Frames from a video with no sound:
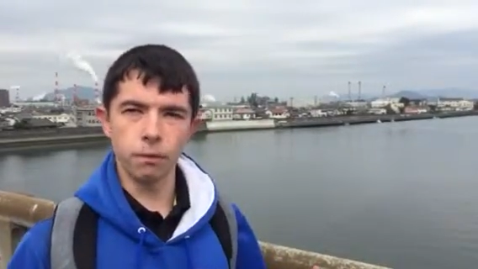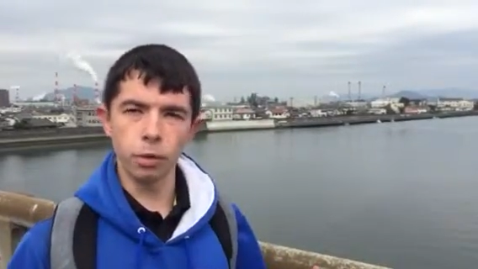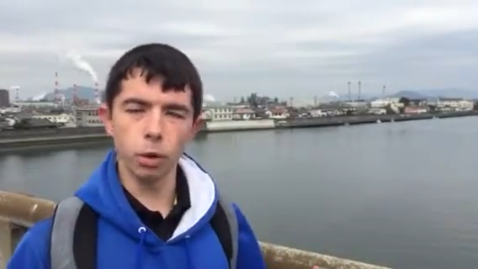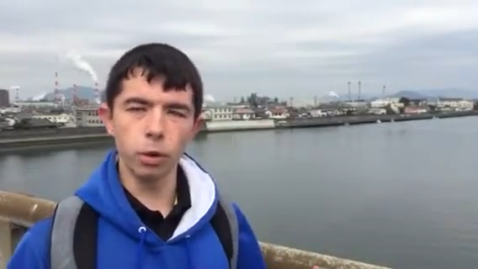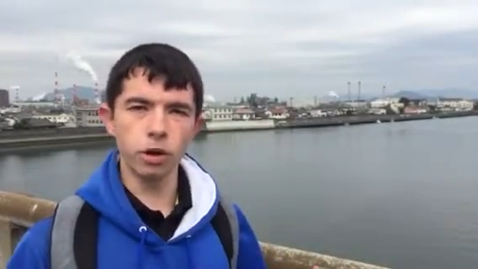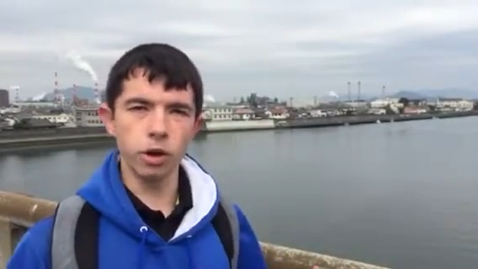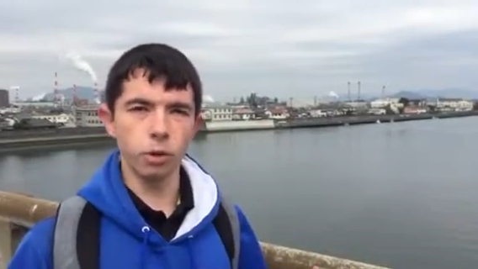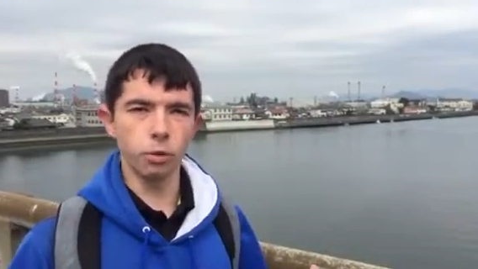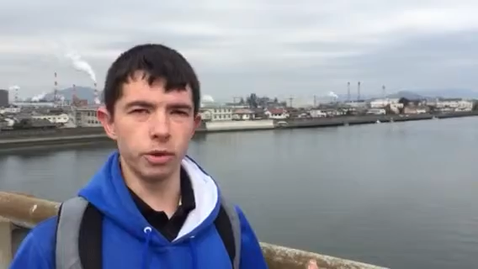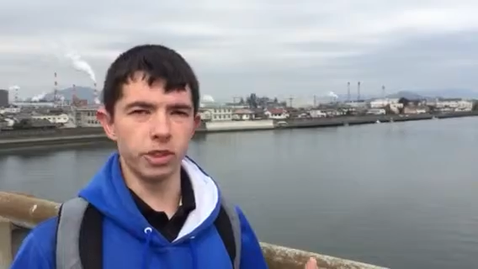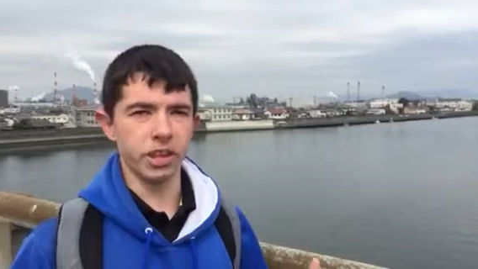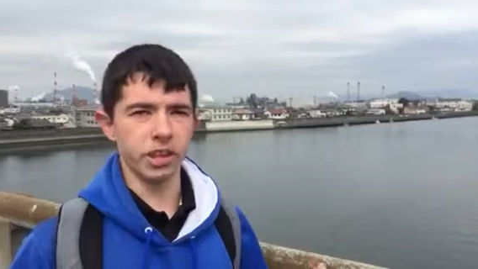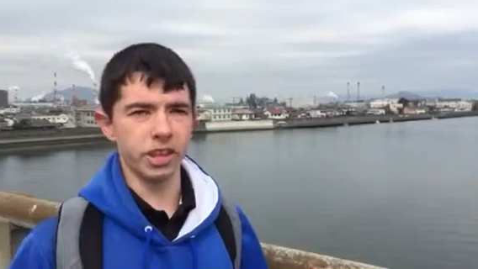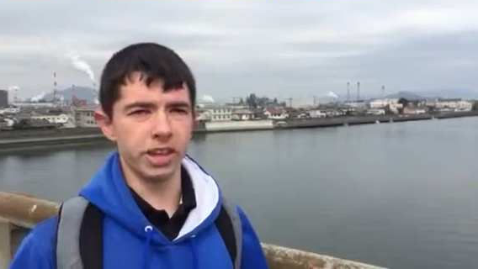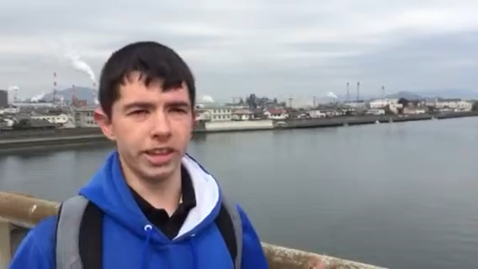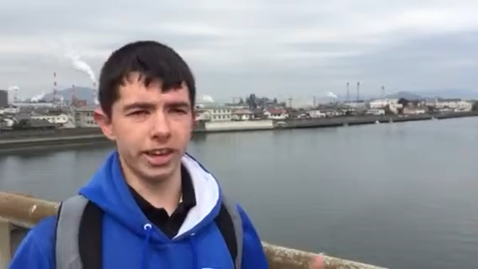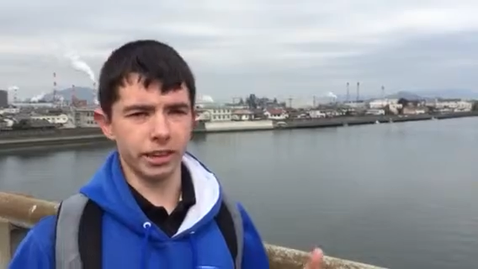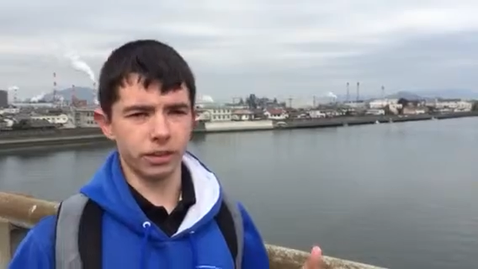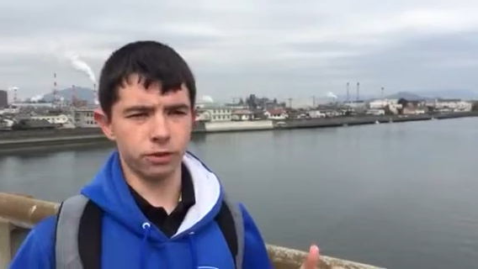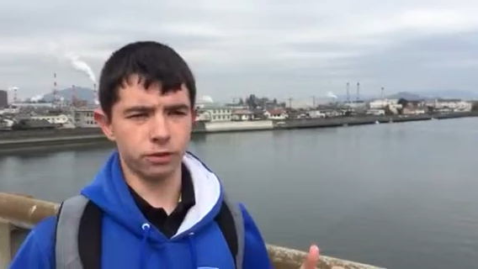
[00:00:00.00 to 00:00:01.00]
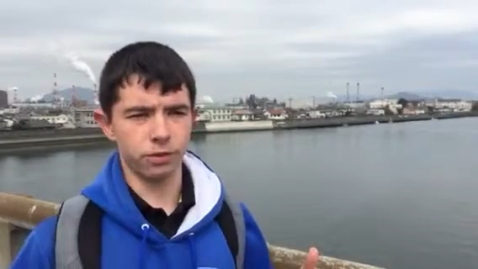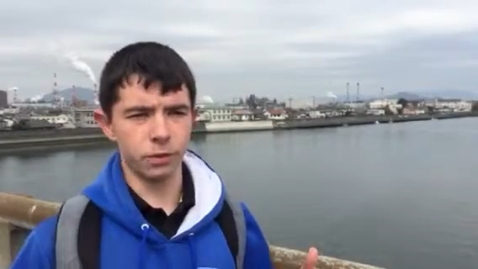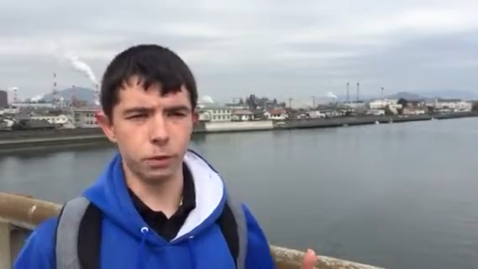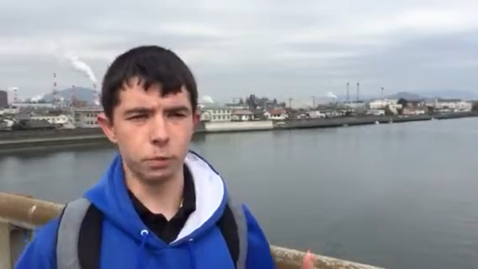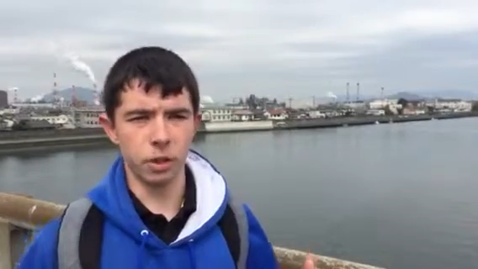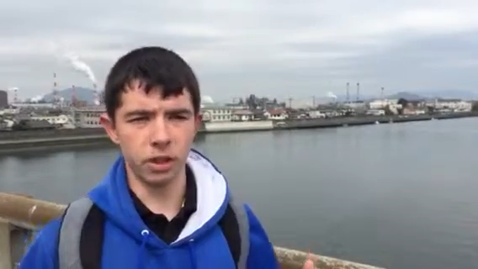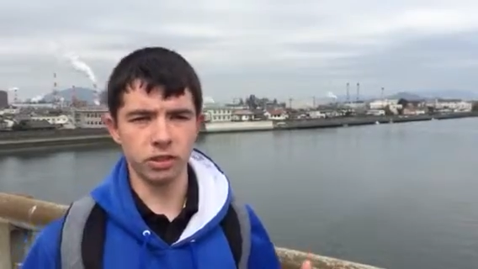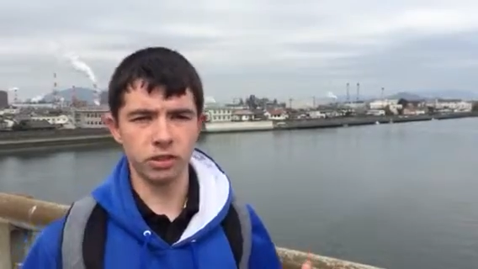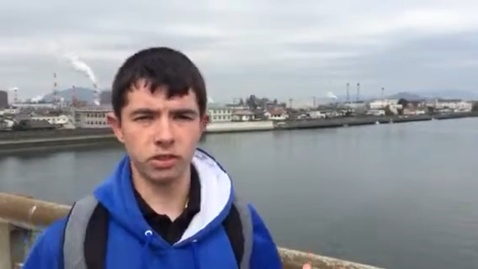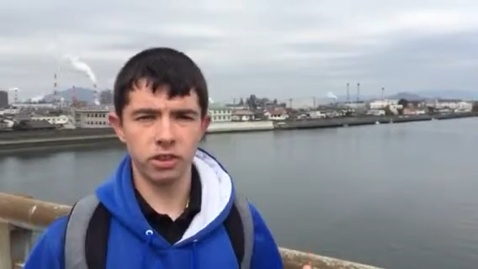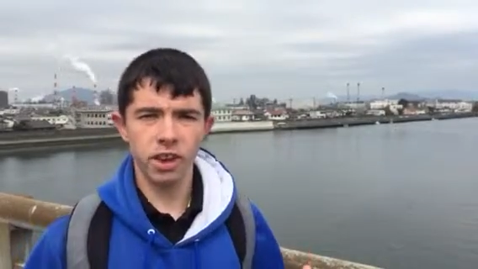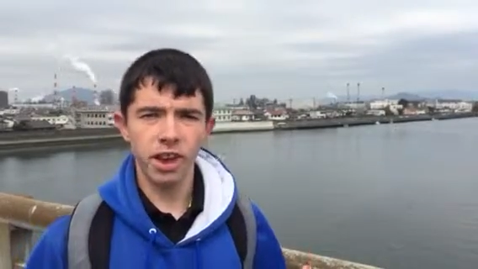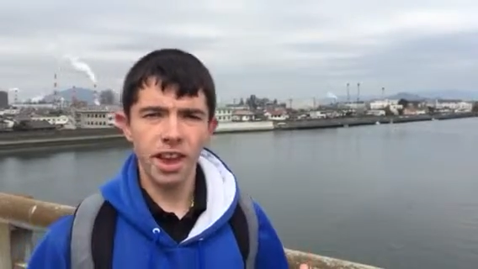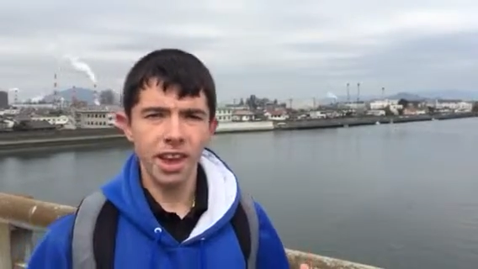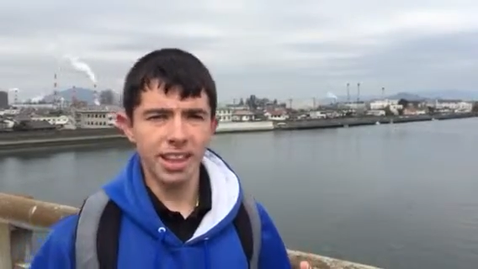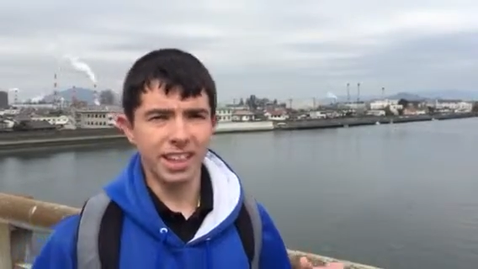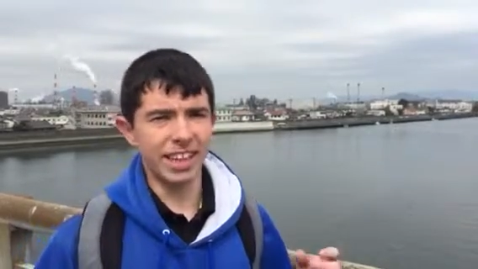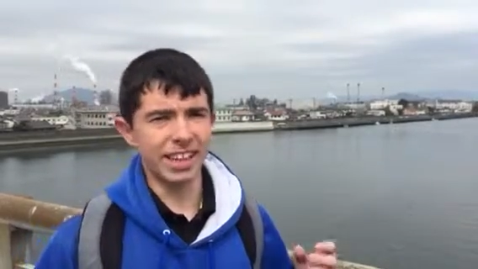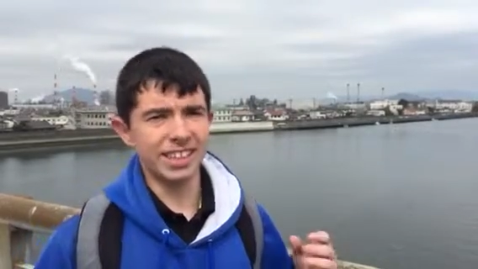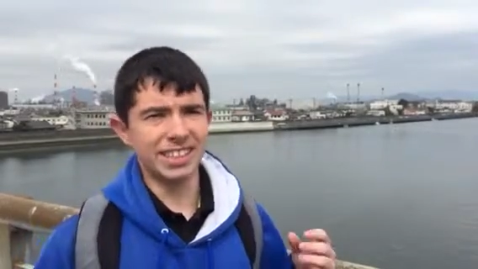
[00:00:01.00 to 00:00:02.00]
Florida within the next few months
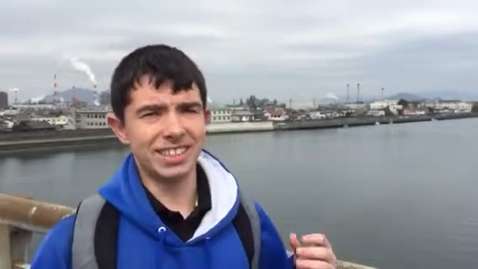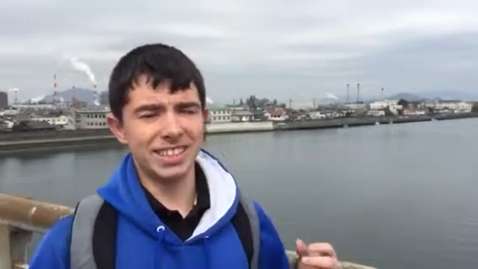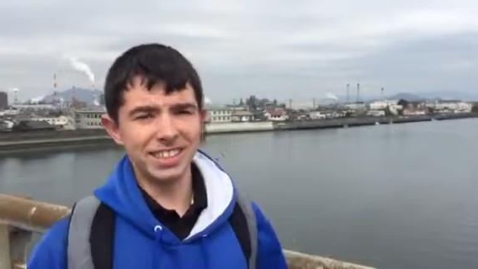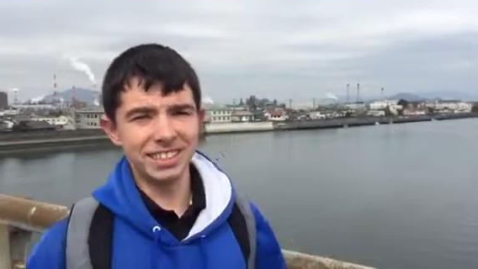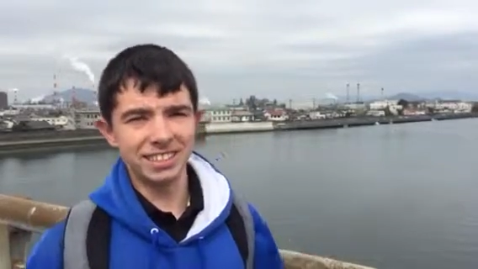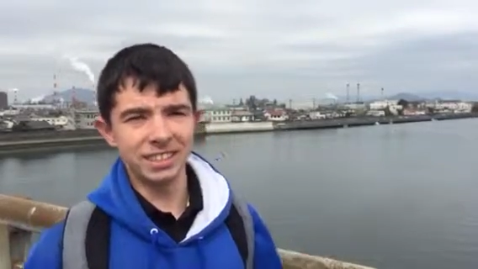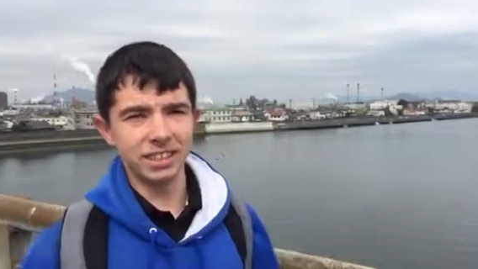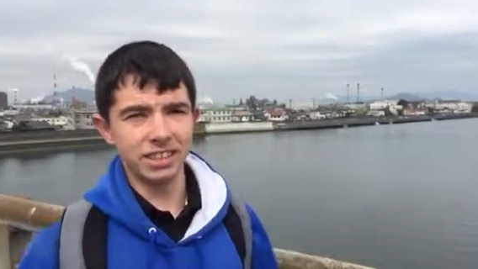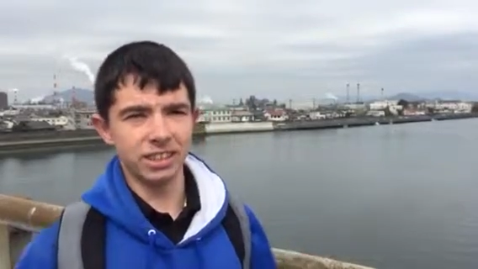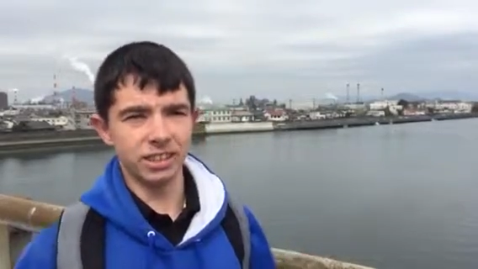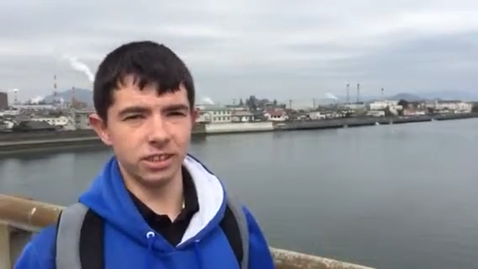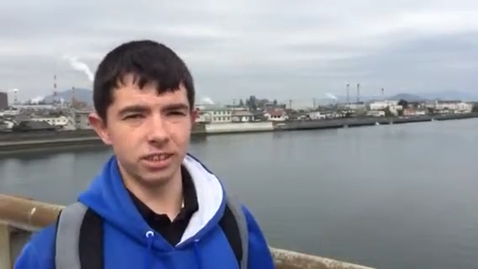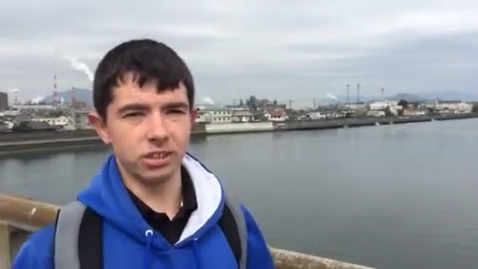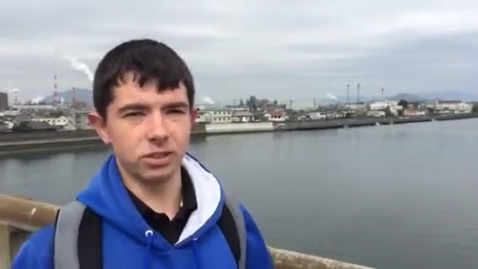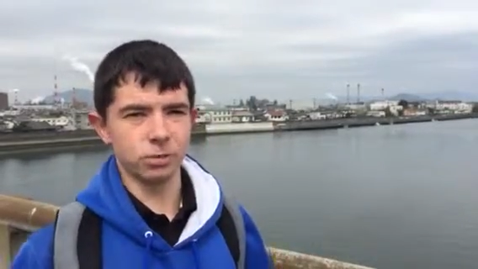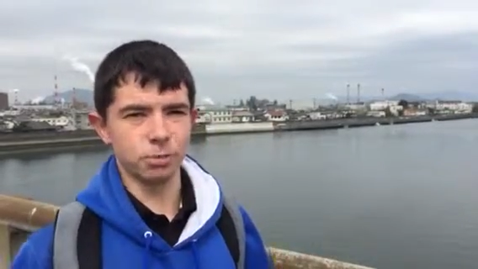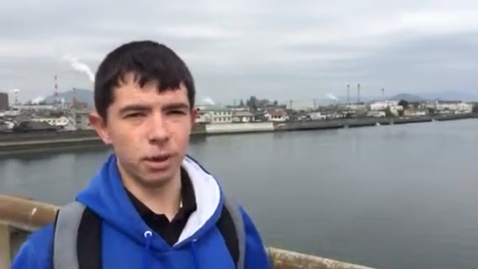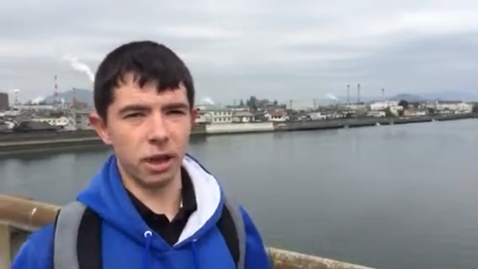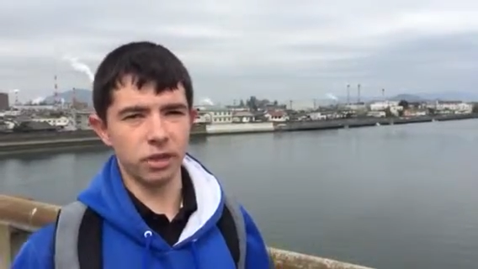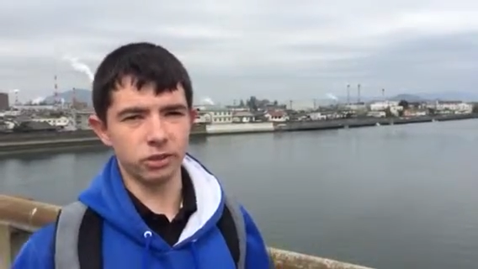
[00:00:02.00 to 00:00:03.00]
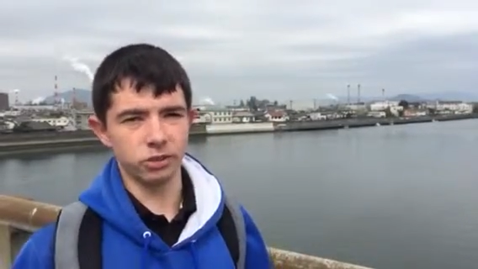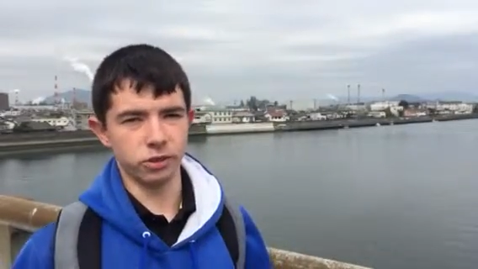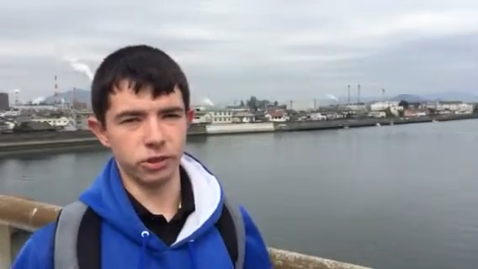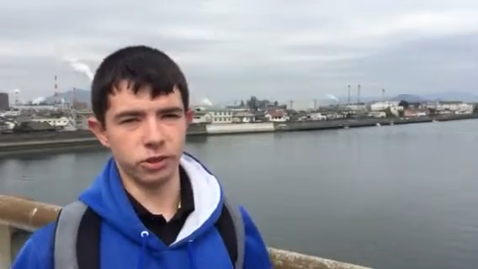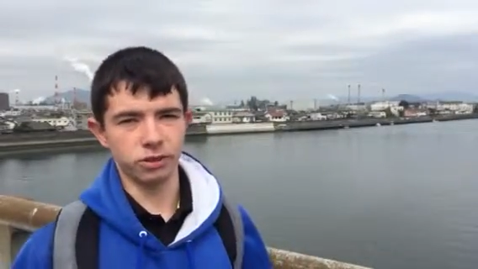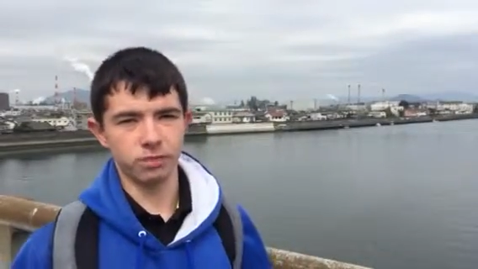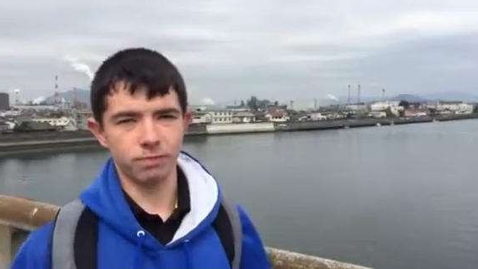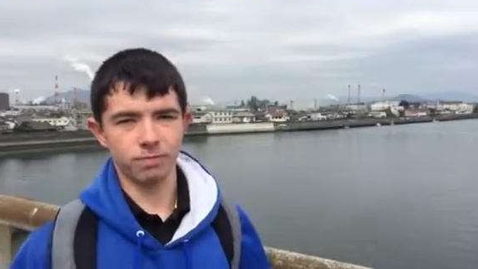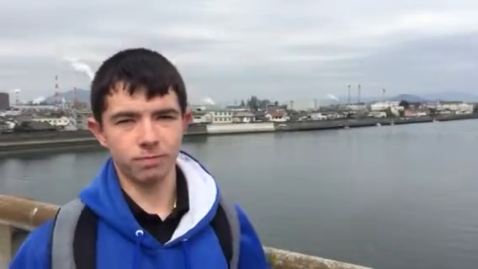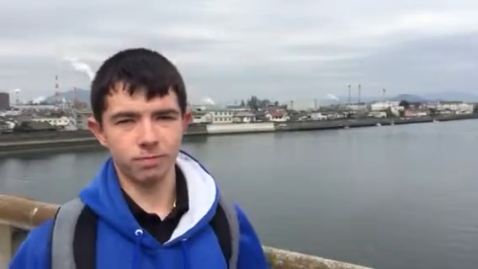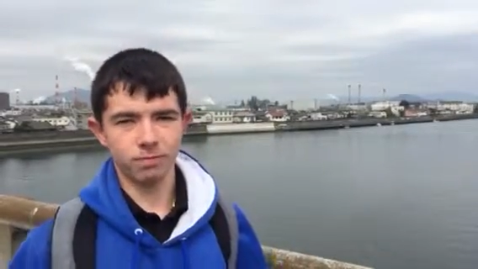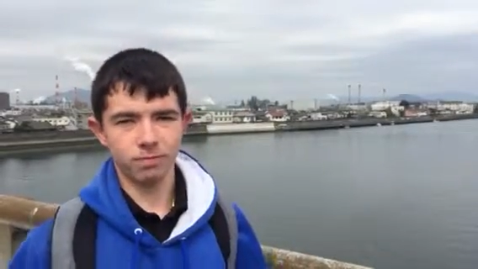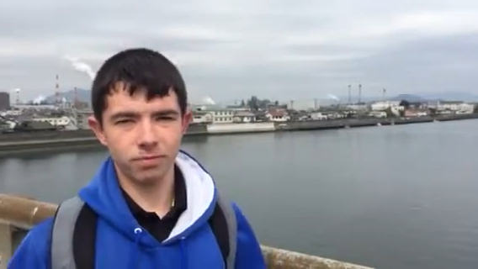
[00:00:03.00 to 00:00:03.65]
that Disney is sponsoring.